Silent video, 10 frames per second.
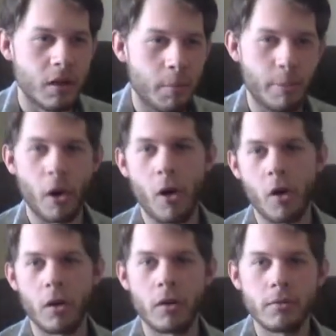a
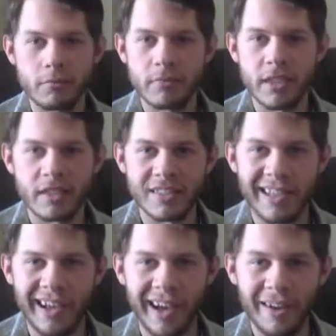ball in the
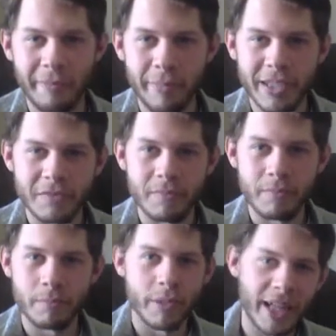sky, big
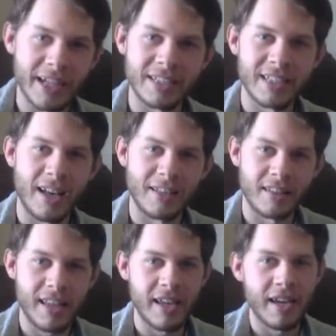
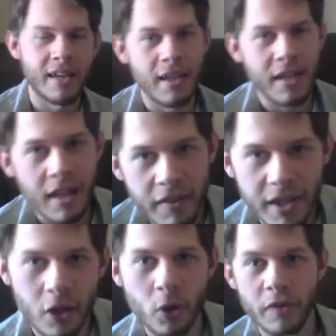planet-sized thing
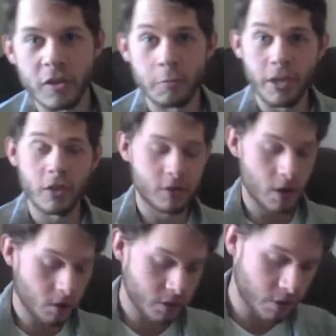that only the speaker
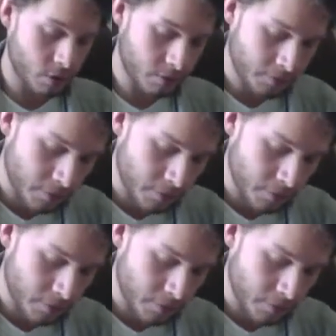talks to.